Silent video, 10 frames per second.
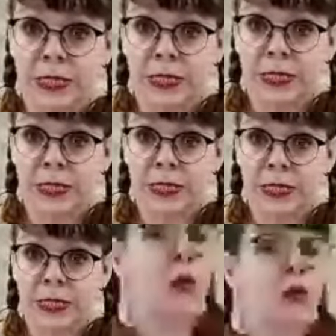applique, or you
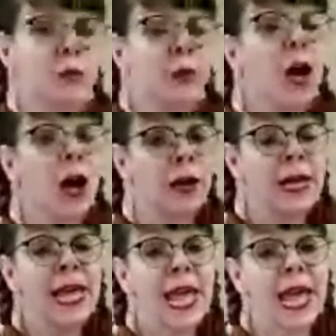can go to the blog
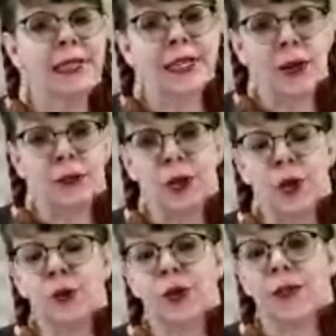and
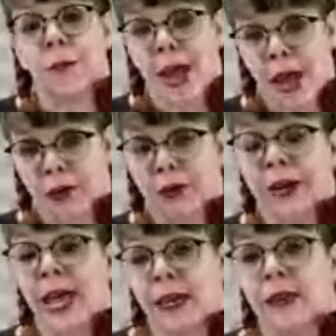download the pattern
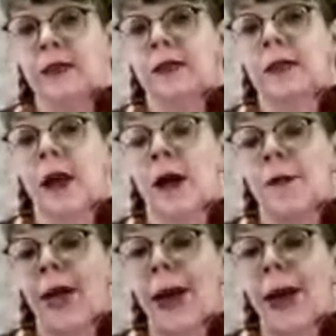and um,